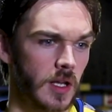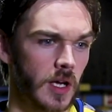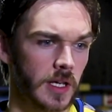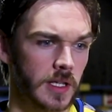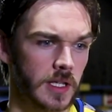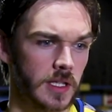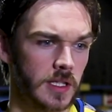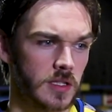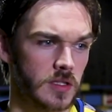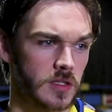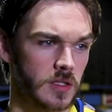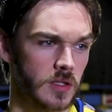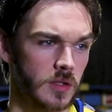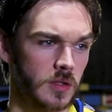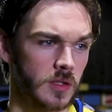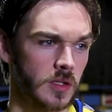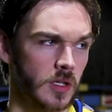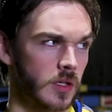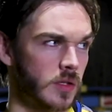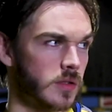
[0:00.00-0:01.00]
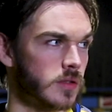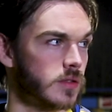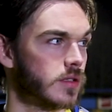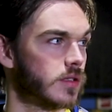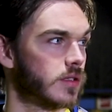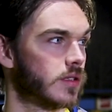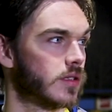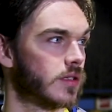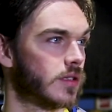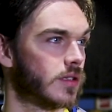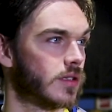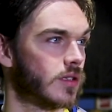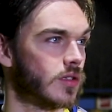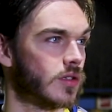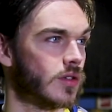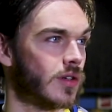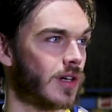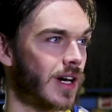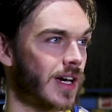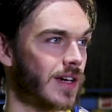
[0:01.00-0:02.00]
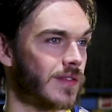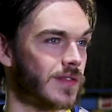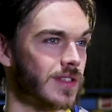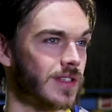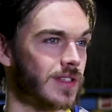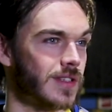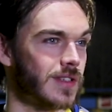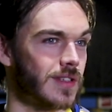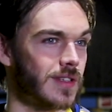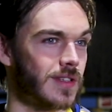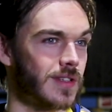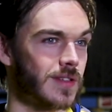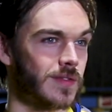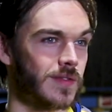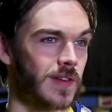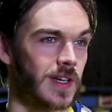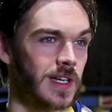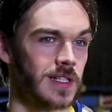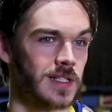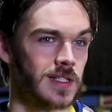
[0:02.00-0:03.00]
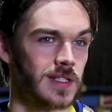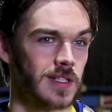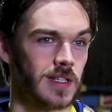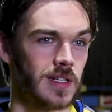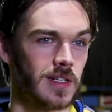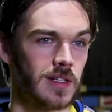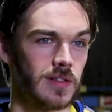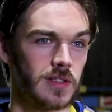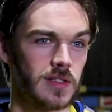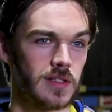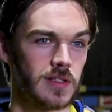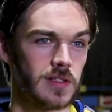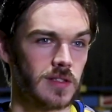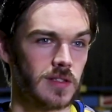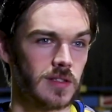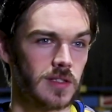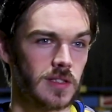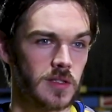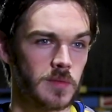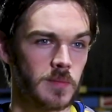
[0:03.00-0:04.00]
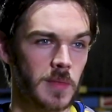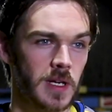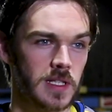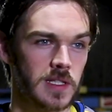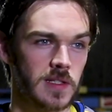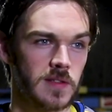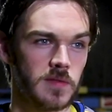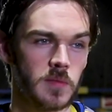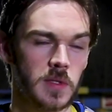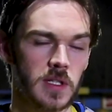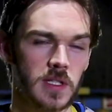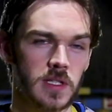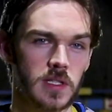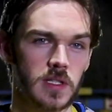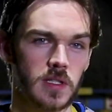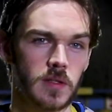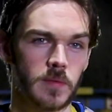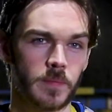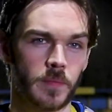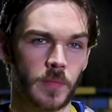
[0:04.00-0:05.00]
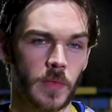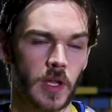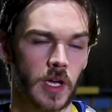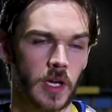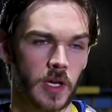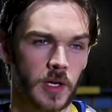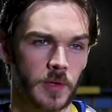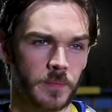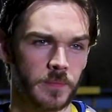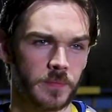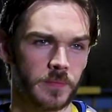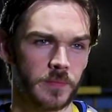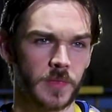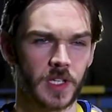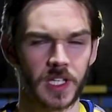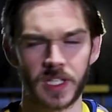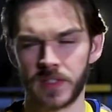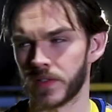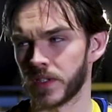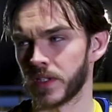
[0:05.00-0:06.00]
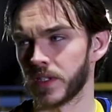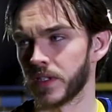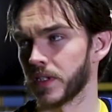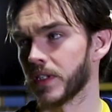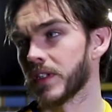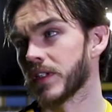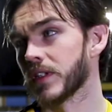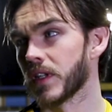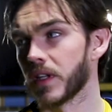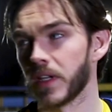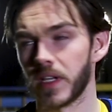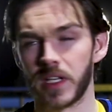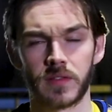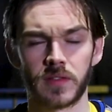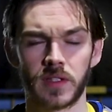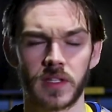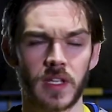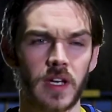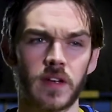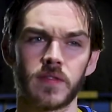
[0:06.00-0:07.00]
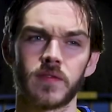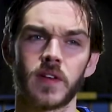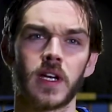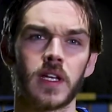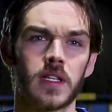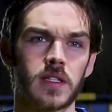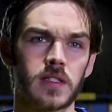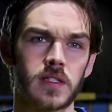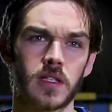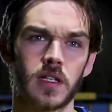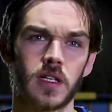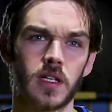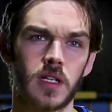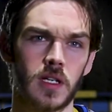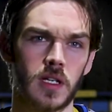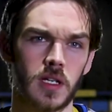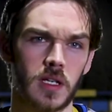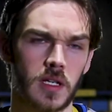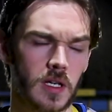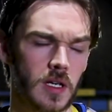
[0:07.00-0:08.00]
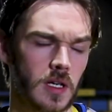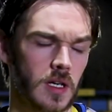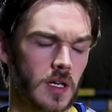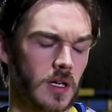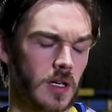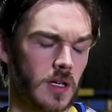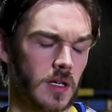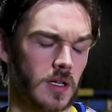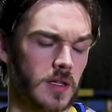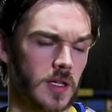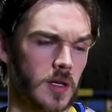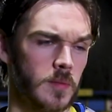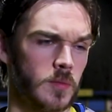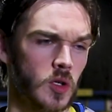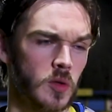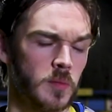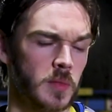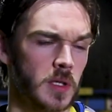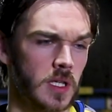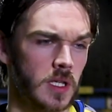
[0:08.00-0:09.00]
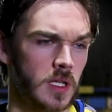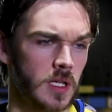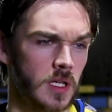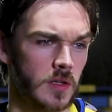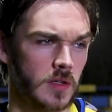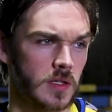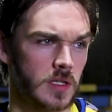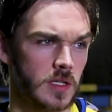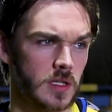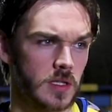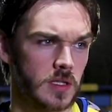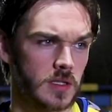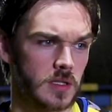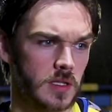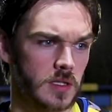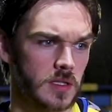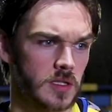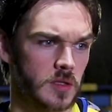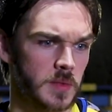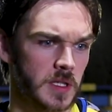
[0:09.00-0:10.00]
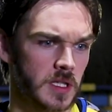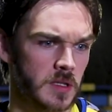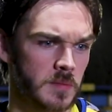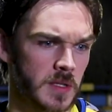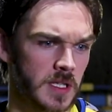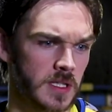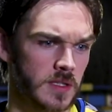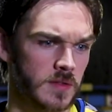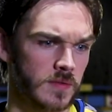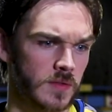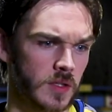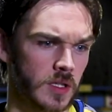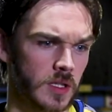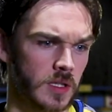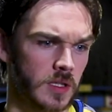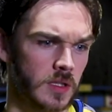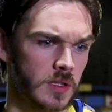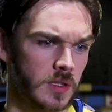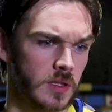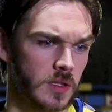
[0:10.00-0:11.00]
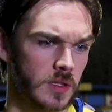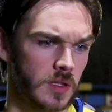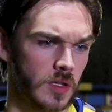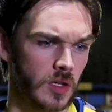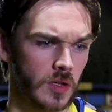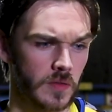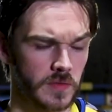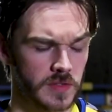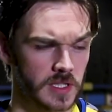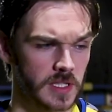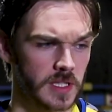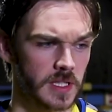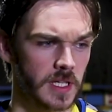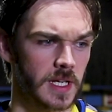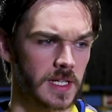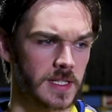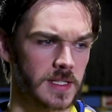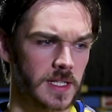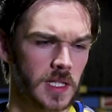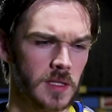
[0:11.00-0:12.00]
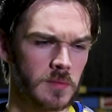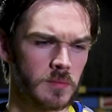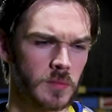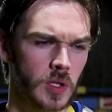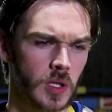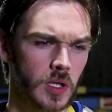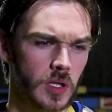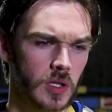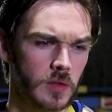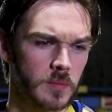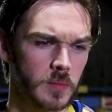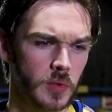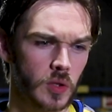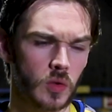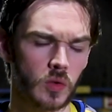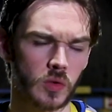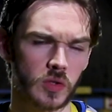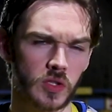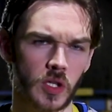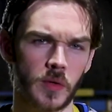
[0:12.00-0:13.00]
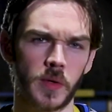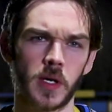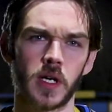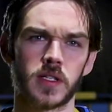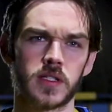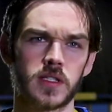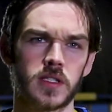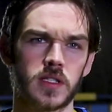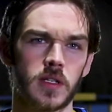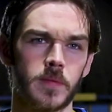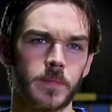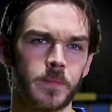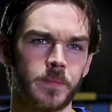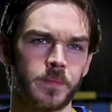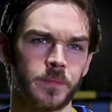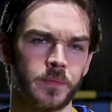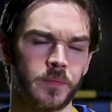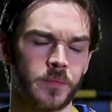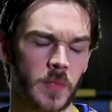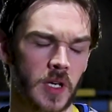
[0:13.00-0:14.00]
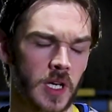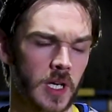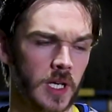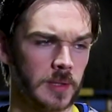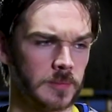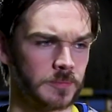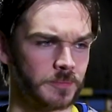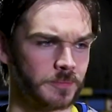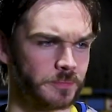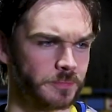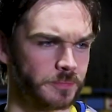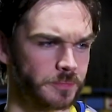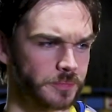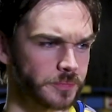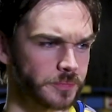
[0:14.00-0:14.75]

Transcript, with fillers: liken it to. You know, not having the fans here is, is a massive miss. Um, even even their fans, uh, them not being here is, is a big miss for obviously their team, but but also us. Um,